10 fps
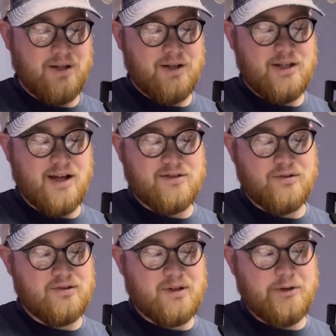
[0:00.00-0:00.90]
Yeah, so
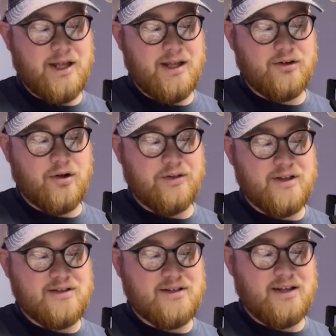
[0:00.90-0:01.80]
there's gonna be a hit in all
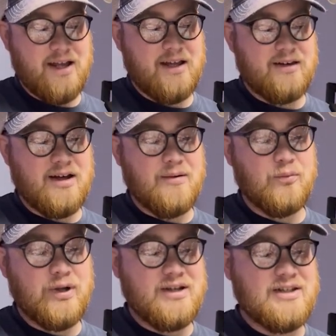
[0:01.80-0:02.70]
these. And
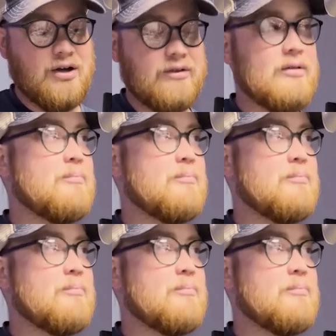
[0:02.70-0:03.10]
we can tell the